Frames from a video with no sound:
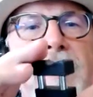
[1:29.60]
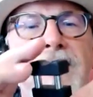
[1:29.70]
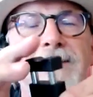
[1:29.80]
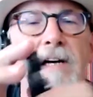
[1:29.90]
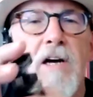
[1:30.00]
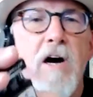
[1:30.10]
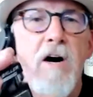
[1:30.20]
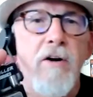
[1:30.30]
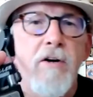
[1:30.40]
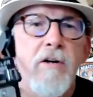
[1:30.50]
it's a
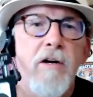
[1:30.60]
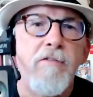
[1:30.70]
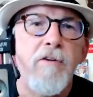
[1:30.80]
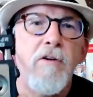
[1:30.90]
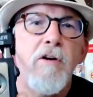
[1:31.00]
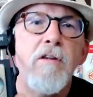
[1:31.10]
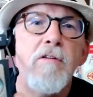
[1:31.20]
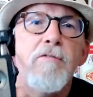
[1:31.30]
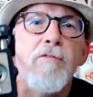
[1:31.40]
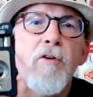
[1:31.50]
cutter. If you look at
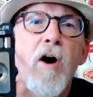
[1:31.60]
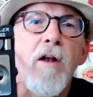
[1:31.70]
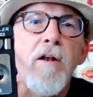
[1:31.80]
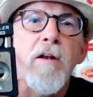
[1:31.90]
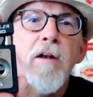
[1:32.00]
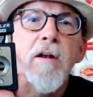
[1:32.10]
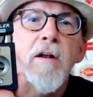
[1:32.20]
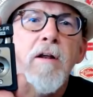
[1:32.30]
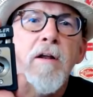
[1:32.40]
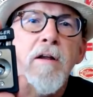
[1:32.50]
the front,
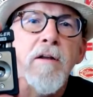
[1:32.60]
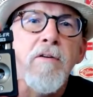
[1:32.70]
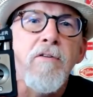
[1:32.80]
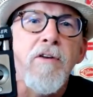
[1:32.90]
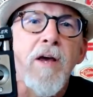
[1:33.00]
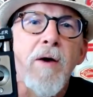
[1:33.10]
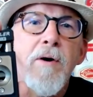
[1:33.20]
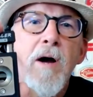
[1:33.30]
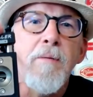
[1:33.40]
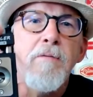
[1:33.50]
see how
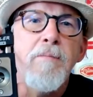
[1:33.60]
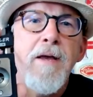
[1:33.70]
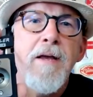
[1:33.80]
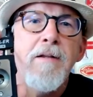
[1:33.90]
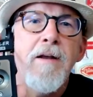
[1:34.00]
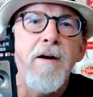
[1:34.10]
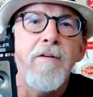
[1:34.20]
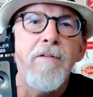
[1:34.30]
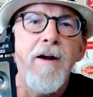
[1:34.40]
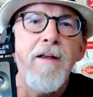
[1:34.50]
it comes in
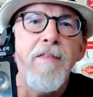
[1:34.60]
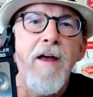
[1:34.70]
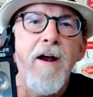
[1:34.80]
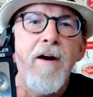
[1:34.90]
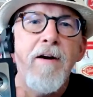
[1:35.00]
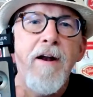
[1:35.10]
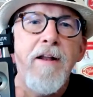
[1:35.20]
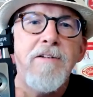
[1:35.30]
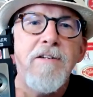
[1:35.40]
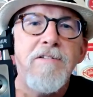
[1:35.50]
there, right there, and
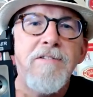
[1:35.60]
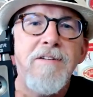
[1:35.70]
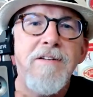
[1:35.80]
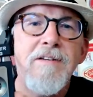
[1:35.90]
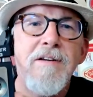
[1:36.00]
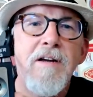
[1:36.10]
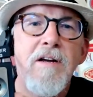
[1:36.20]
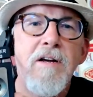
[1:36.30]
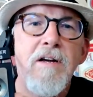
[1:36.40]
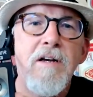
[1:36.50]
it just
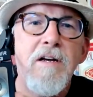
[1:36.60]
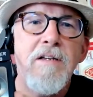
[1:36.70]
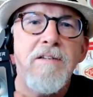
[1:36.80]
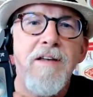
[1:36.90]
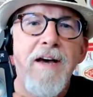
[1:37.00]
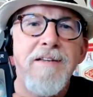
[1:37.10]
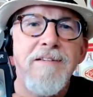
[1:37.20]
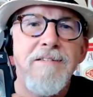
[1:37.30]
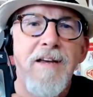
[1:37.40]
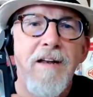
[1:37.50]

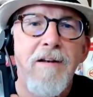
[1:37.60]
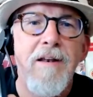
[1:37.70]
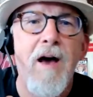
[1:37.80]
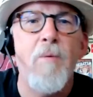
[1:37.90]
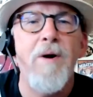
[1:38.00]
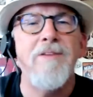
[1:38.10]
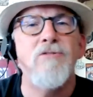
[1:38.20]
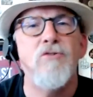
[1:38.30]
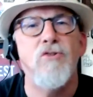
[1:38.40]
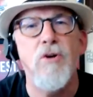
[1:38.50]
slices in. Now, what
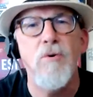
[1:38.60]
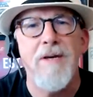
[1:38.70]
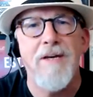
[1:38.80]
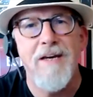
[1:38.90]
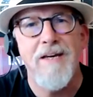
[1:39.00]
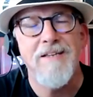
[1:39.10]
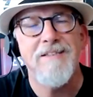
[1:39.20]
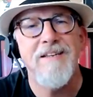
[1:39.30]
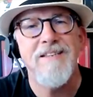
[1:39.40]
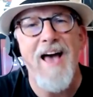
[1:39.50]
it's doing
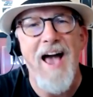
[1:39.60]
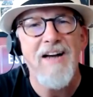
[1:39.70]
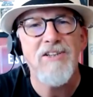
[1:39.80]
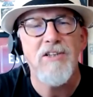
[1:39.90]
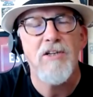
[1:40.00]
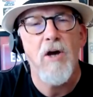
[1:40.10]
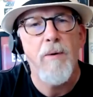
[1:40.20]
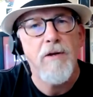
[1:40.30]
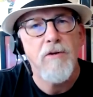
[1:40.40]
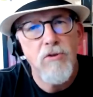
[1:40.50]
is it's actually
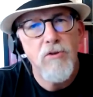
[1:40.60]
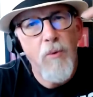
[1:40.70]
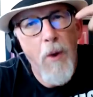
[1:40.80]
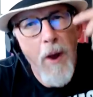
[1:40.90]
going to